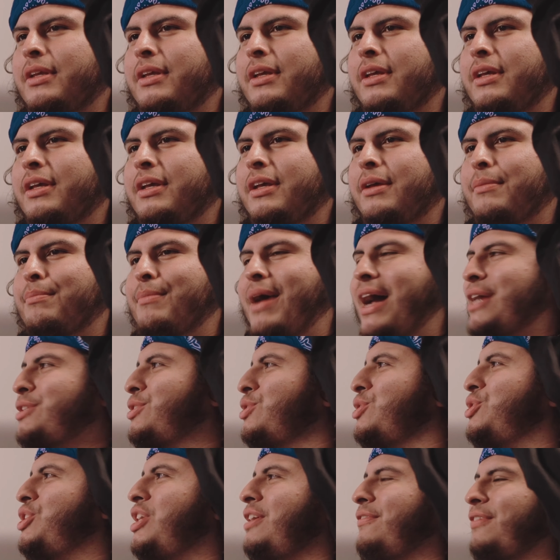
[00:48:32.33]
Master Chief? Master
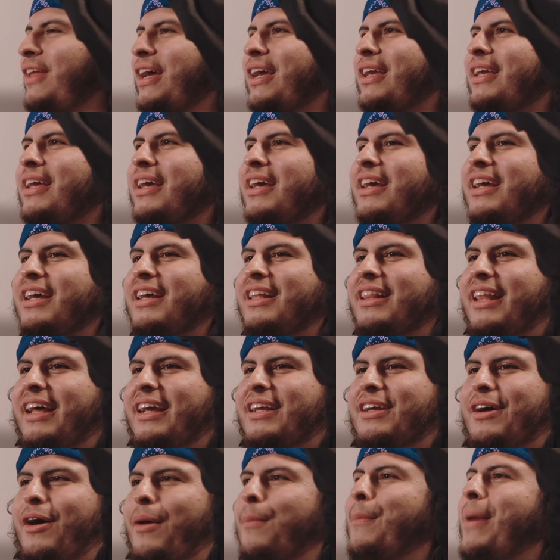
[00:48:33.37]
Chief, like
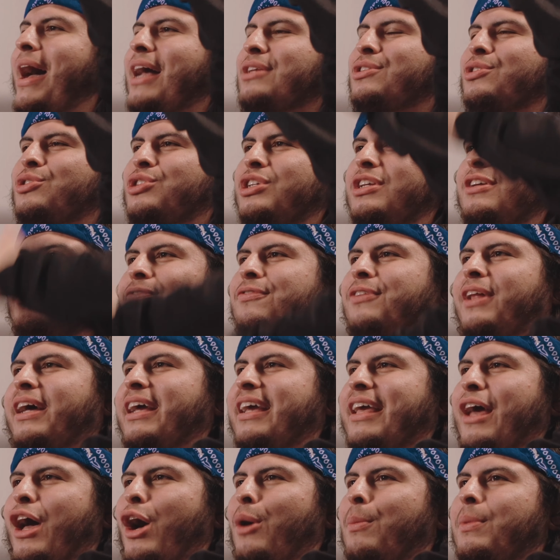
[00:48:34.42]
a Master Chief like
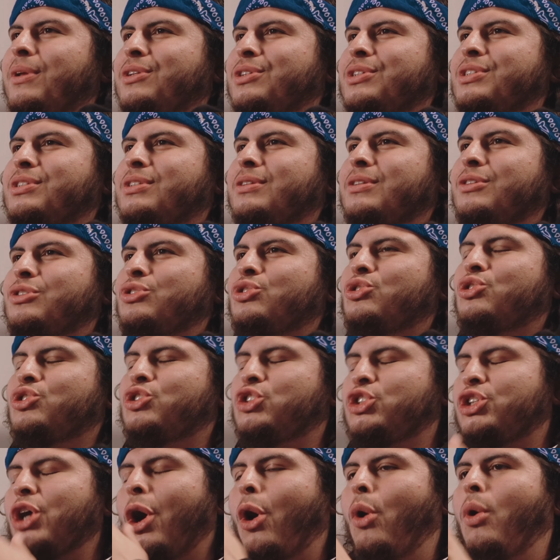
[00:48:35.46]
helmet, just
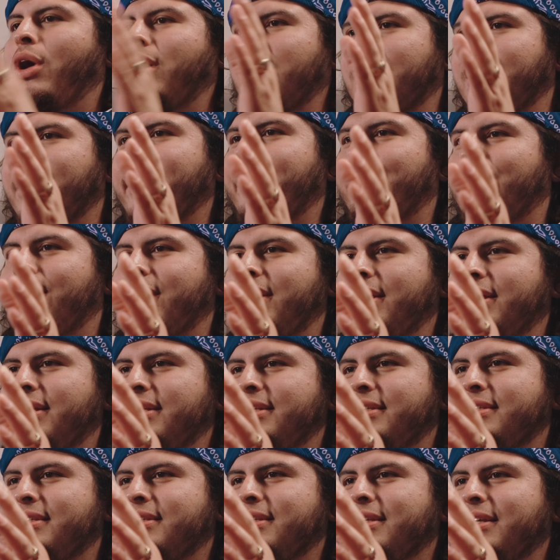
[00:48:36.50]
so
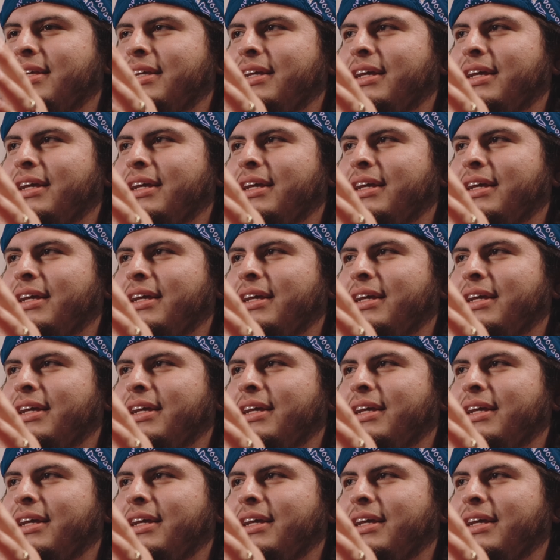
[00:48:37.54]
hilarious.